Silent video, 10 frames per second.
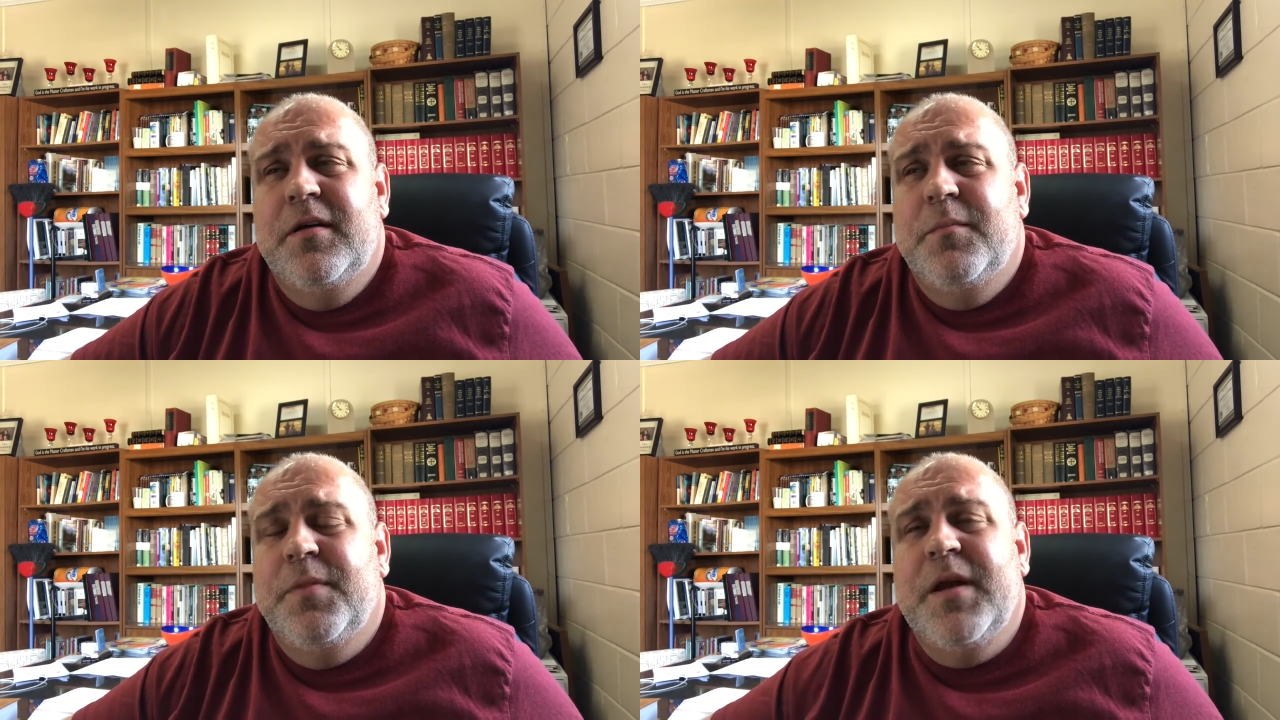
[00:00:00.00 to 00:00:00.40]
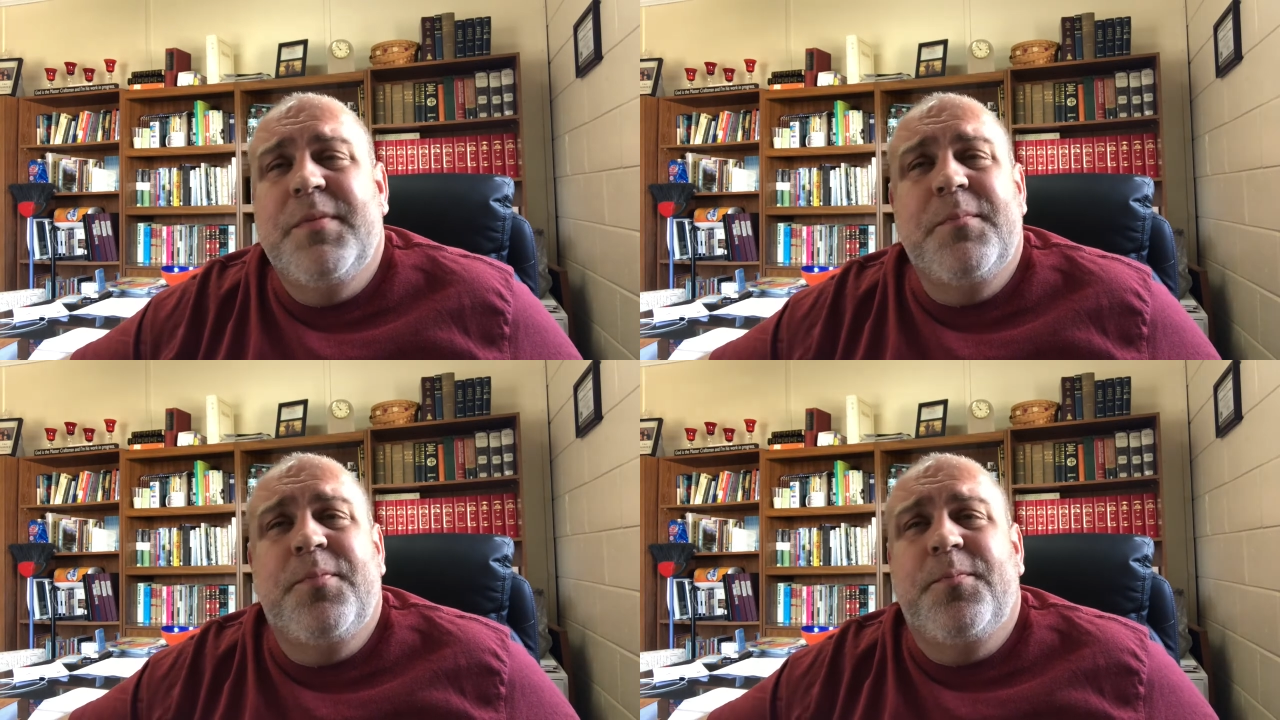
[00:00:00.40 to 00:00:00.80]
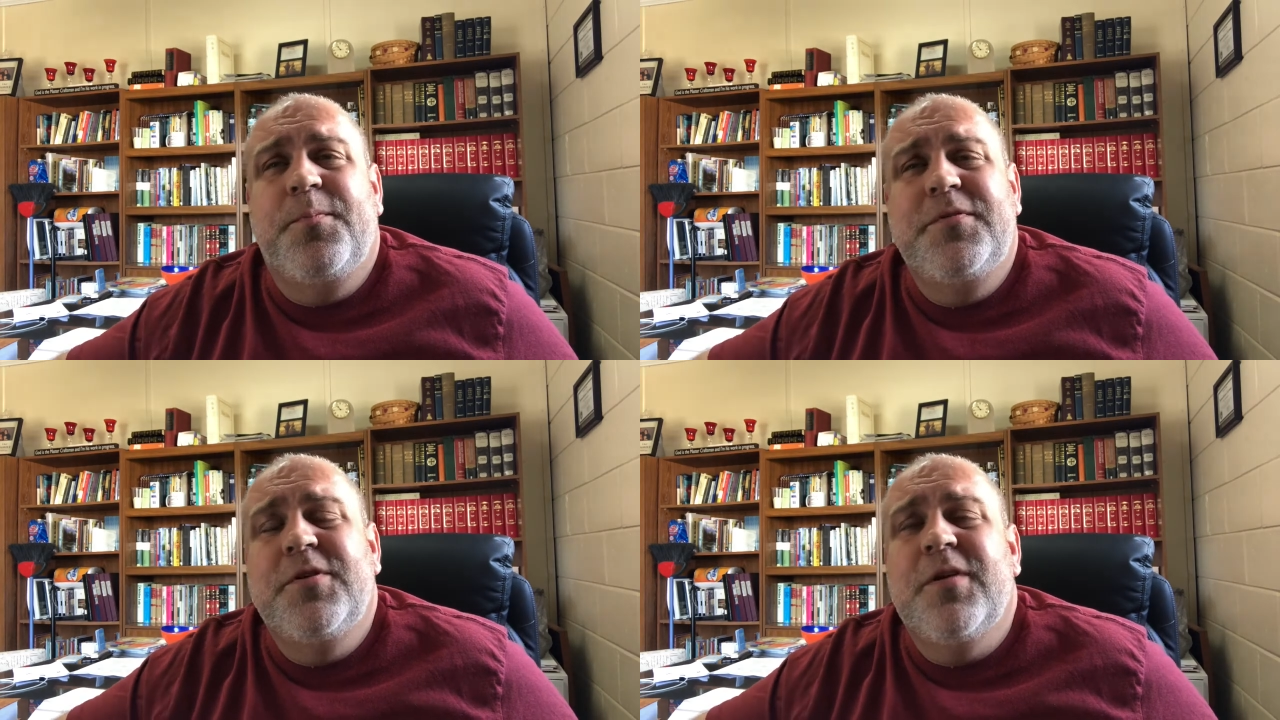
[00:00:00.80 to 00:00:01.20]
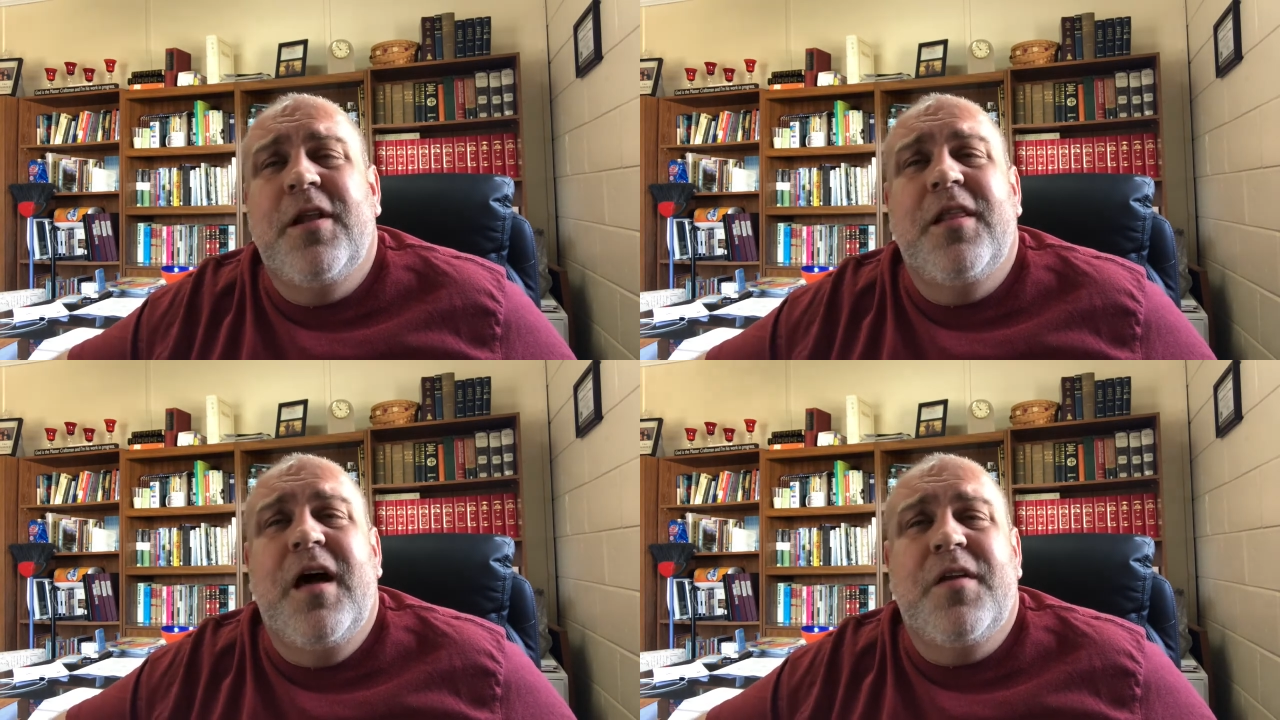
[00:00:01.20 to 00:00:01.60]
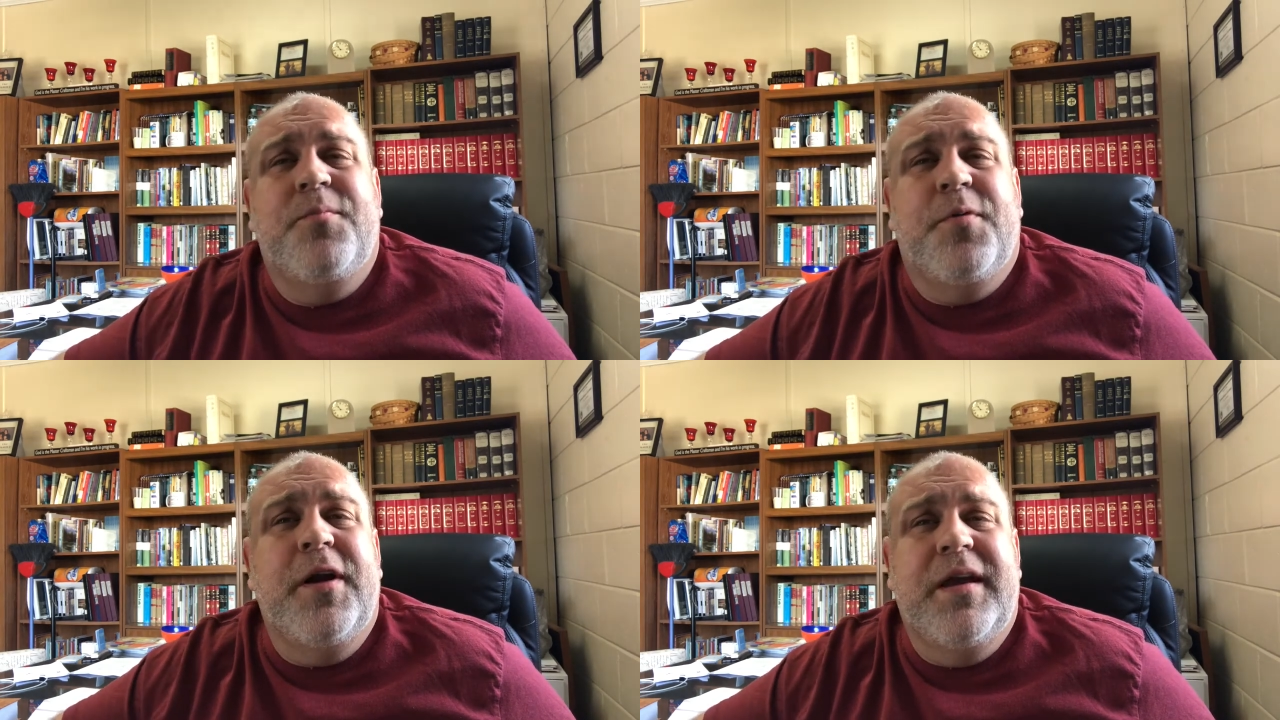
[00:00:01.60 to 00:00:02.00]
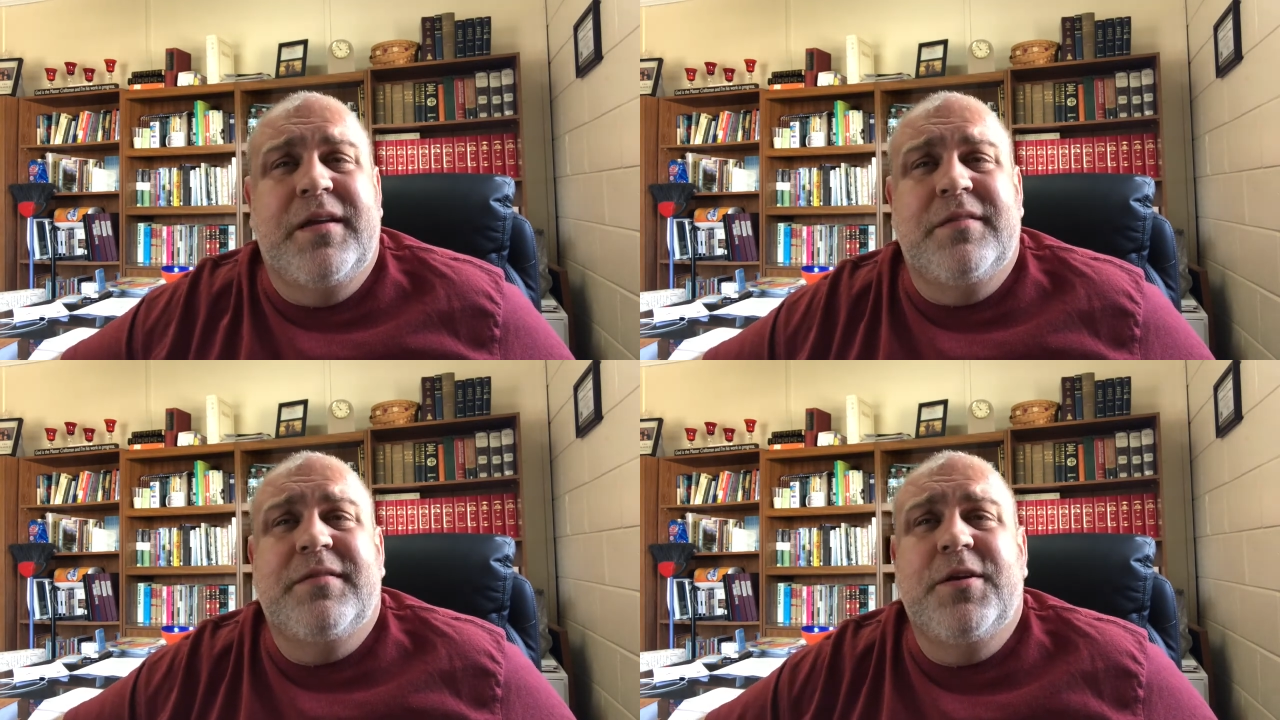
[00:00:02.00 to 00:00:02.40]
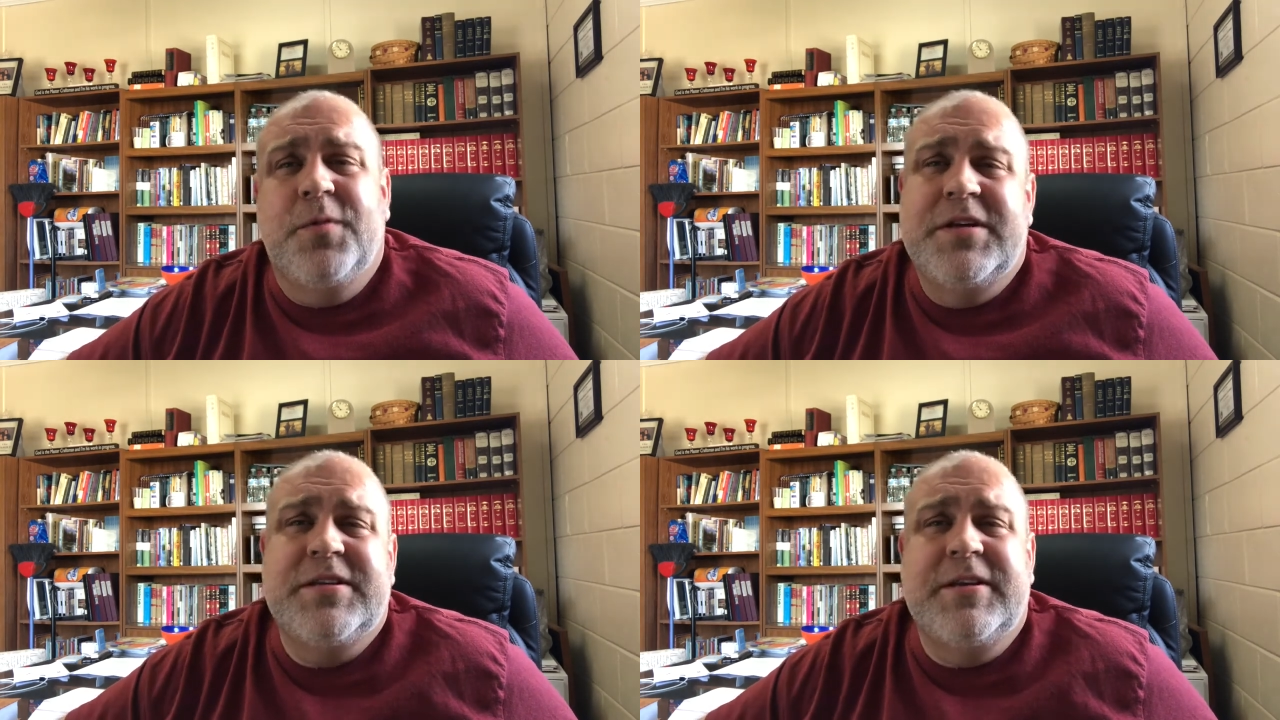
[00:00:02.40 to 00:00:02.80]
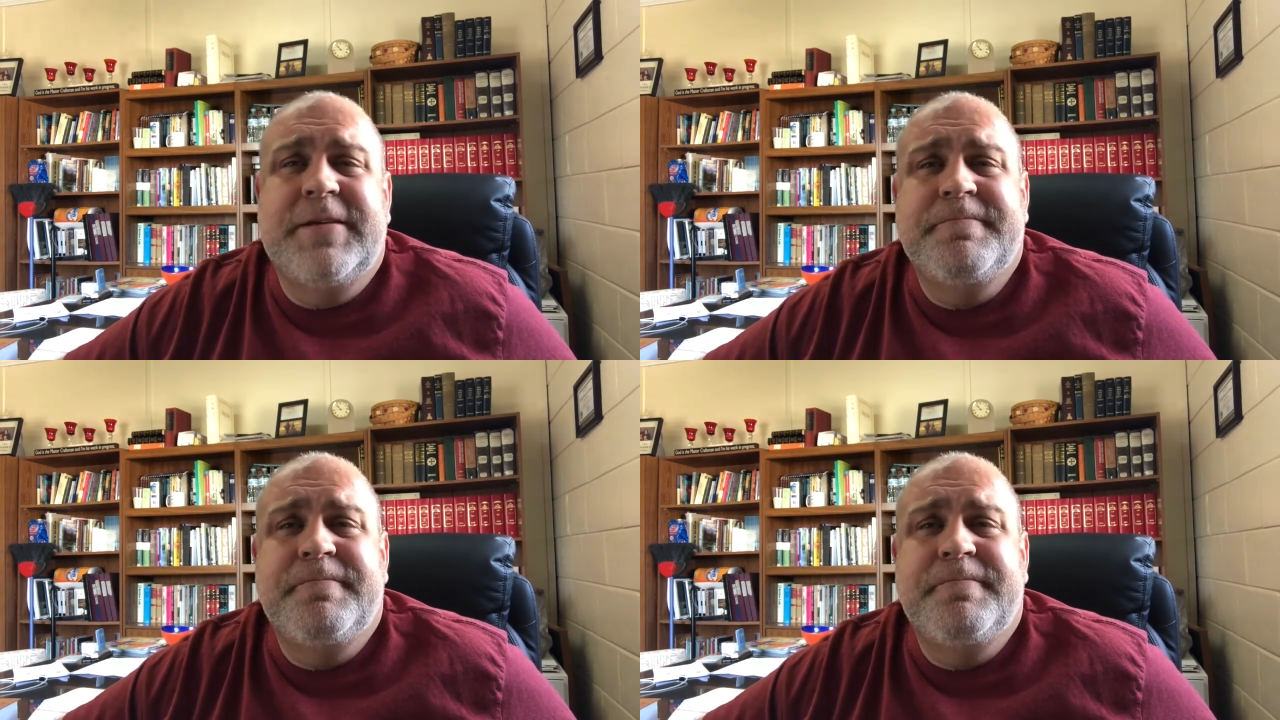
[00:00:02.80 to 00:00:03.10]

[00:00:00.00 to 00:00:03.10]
But I've been doing a lot of praying here recently